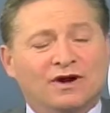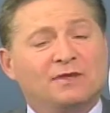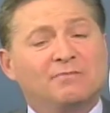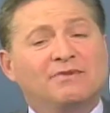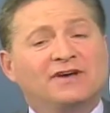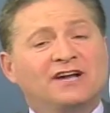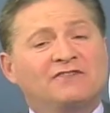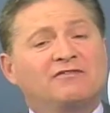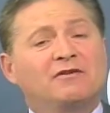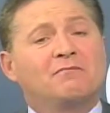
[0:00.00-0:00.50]
on a
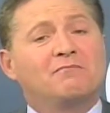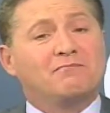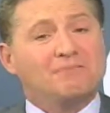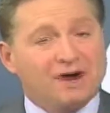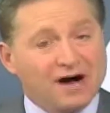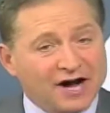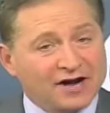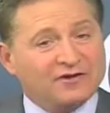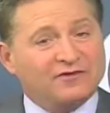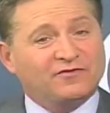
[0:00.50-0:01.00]
bit of a
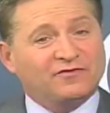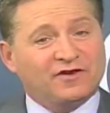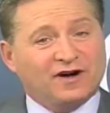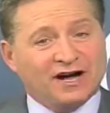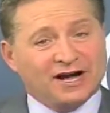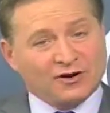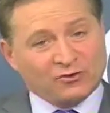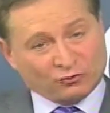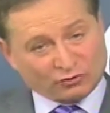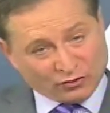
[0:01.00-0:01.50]

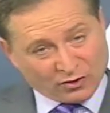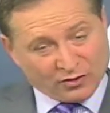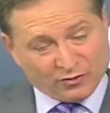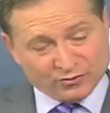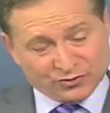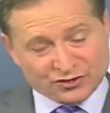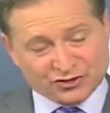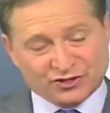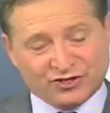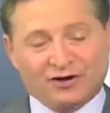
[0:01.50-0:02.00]
modified road
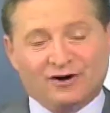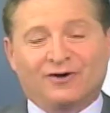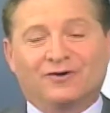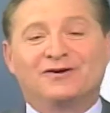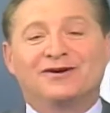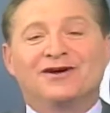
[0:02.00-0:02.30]
show.